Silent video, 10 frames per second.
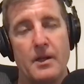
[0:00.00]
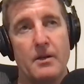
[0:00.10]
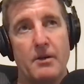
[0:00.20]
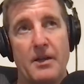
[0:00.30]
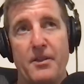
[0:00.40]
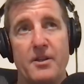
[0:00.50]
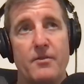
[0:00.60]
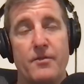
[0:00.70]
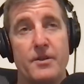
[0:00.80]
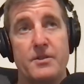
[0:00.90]
Well, I think
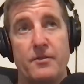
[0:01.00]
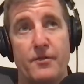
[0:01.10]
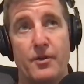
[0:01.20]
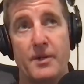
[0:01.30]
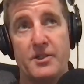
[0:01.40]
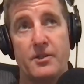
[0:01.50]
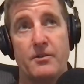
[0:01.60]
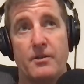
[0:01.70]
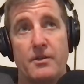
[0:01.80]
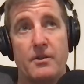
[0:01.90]
first and foremost,
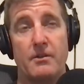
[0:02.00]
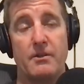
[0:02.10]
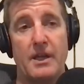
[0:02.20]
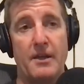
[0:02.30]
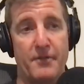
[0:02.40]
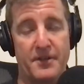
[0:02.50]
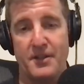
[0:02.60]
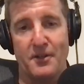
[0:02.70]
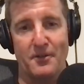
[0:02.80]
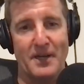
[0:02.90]
every
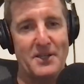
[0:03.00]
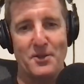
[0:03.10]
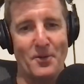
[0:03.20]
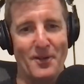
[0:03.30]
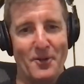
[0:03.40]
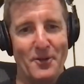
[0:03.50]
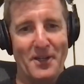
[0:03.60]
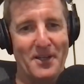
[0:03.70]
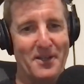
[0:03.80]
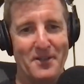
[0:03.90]
single race you are
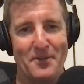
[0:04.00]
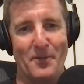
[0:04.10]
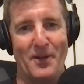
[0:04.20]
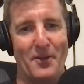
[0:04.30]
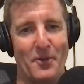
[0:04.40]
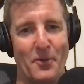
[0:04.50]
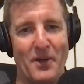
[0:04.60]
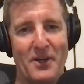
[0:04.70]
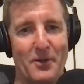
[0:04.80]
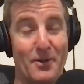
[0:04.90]
learning, whether you're
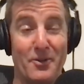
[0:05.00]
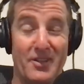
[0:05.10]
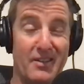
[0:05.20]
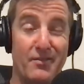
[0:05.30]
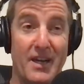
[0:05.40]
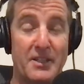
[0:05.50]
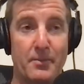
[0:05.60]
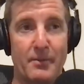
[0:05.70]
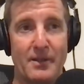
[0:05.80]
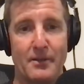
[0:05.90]
winning or losing. In fact, you
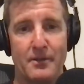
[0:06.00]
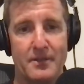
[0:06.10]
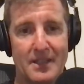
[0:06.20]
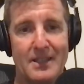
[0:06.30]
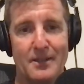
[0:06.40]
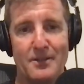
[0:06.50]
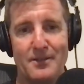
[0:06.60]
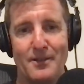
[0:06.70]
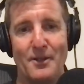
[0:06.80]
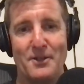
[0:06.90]
probably
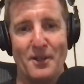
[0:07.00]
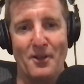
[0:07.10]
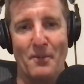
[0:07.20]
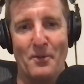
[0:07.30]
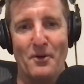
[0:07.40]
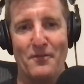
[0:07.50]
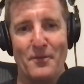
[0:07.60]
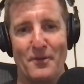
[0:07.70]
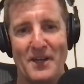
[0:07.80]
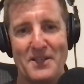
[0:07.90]
learned a lot more from
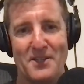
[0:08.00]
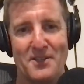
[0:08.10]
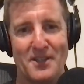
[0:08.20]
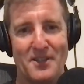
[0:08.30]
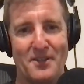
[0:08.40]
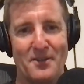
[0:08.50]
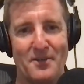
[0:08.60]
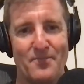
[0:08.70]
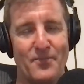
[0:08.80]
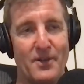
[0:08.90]
the races that you
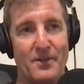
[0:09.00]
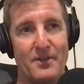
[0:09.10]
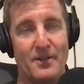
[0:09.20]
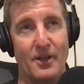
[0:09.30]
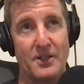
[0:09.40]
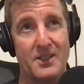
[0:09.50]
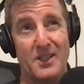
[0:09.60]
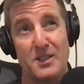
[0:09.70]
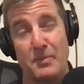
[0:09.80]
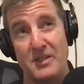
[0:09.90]
lost in,
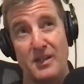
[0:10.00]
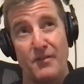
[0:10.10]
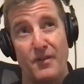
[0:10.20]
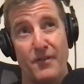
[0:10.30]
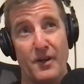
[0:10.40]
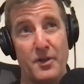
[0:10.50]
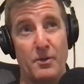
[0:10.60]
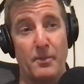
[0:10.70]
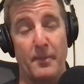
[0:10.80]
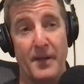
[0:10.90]
especially if you felt you
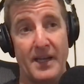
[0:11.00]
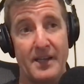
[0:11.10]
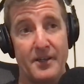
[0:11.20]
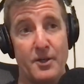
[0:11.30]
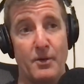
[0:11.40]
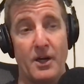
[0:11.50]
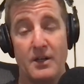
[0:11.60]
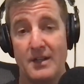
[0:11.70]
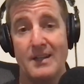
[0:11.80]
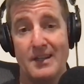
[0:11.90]
were prepared and
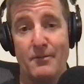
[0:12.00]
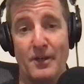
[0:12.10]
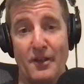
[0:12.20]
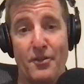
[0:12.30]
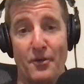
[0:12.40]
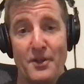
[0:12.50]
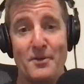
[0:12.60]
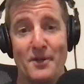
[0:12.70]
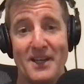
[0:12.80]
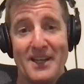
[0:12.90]
really thought you
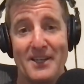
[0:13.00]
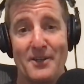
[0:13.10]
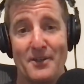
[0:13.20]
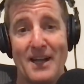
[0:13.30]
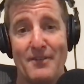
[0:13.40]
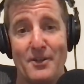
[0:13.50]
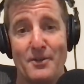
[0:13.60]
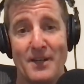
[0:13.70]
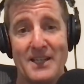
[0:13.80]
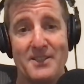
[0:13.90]
were going to get to have a
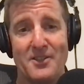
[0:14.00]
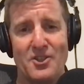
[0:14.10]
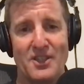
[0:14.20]
good race and you